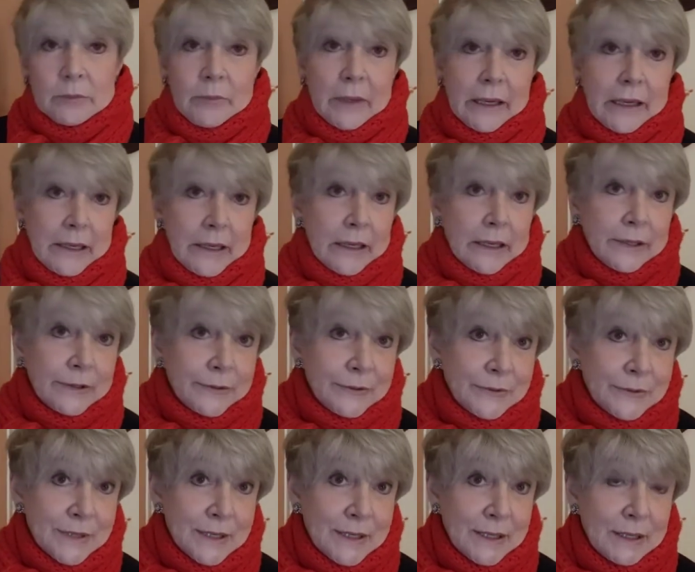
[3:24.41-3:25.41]
in
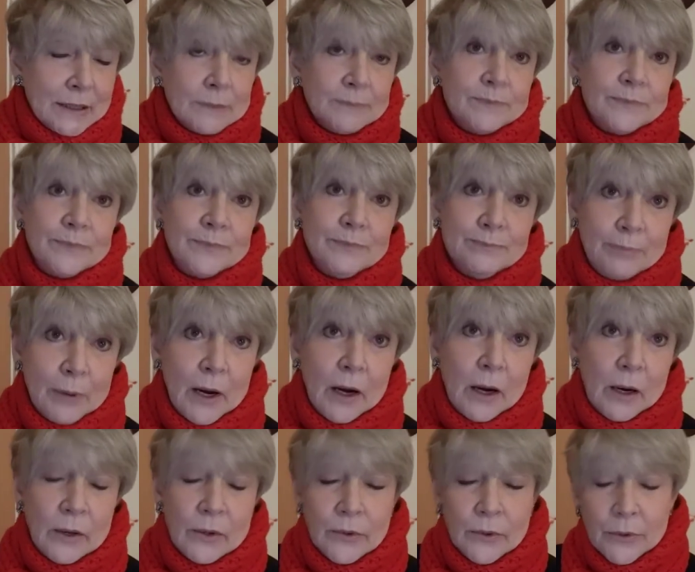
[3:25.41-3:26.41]
a
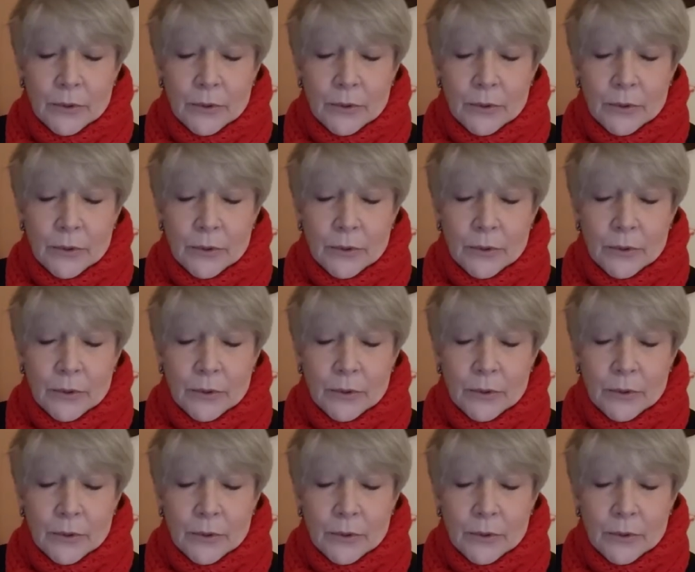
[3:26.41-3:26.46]
bar